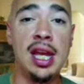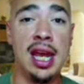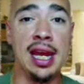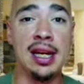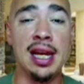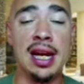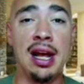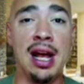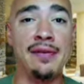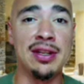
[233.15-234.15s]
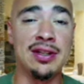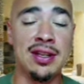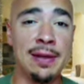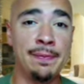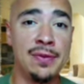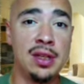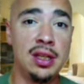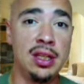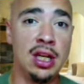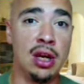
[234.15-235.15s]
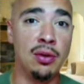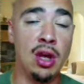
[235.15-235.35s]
And obviously, you know,